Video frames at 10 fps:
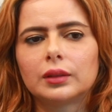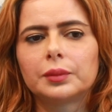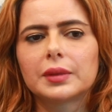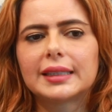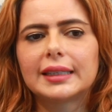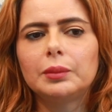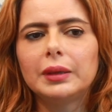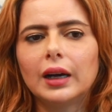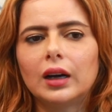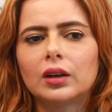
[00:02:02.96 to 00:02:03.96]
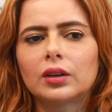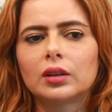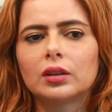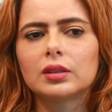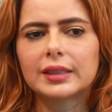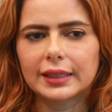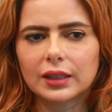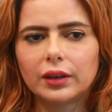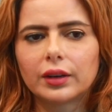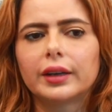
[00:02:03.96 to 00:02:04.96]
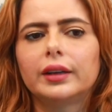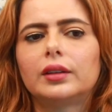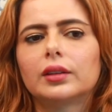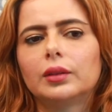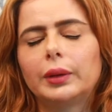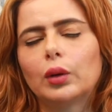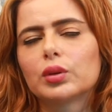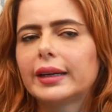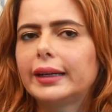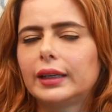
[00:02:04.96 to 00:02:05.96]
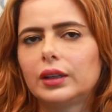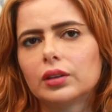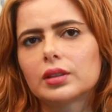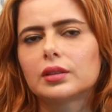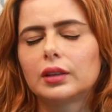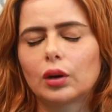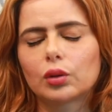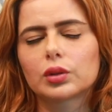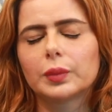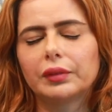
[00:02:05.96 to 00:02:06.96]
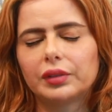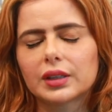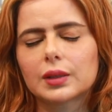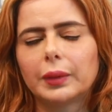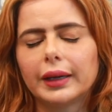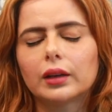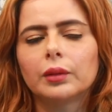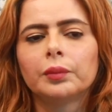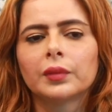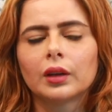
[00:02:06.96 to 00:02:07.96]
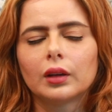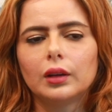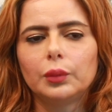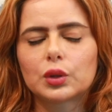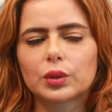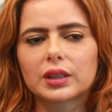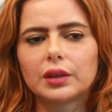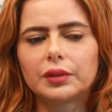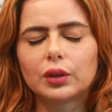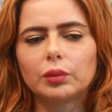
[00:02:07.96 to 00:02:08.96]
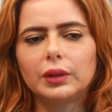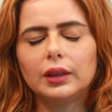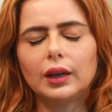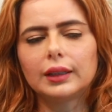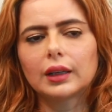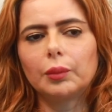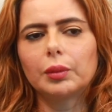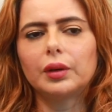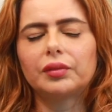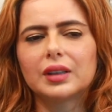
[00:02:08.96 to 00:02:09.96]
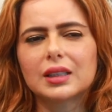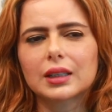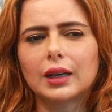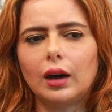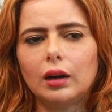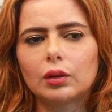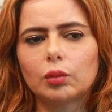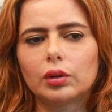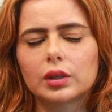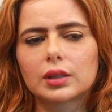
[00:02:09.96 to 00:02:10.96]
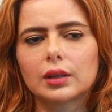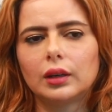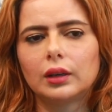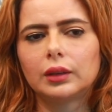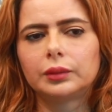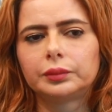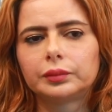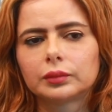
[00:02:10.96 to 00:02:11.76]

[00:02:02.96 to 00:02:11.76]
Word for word: a C B R six hundred when I was eighteen years that was my first bike which was gifted to me adukapra first car was um,